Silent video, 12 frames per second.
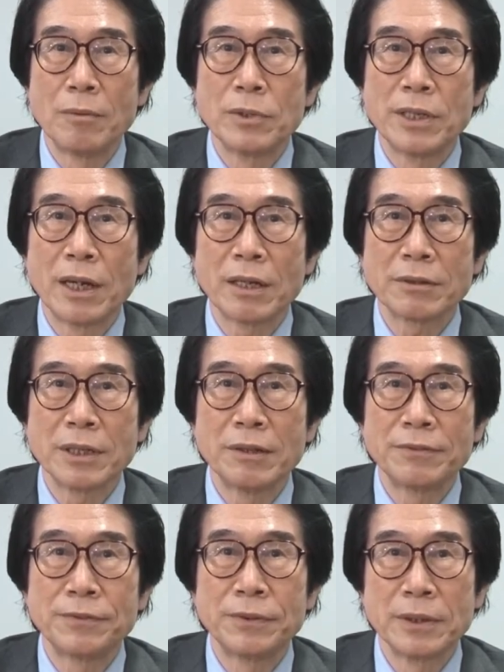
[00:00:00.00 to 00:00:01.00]

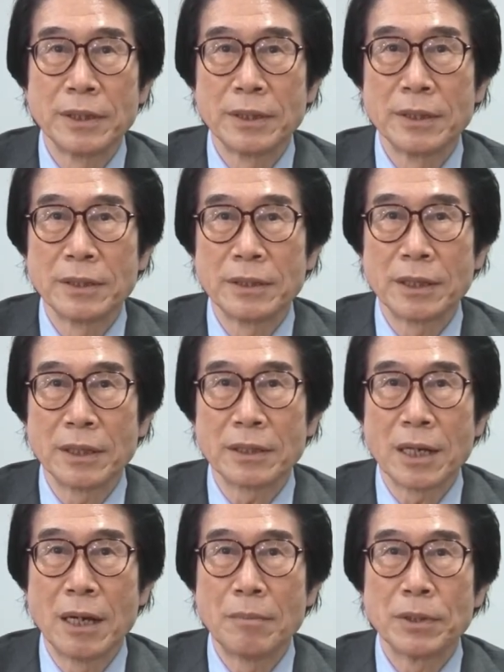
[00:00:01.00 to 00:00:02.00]
objective
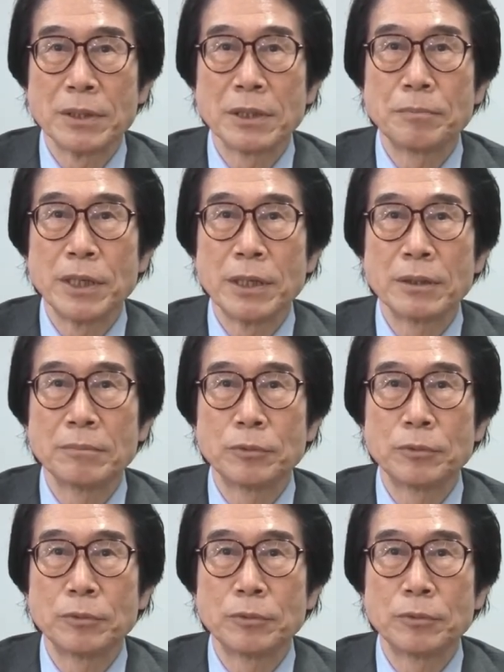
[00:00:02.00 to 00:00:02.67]
that companies being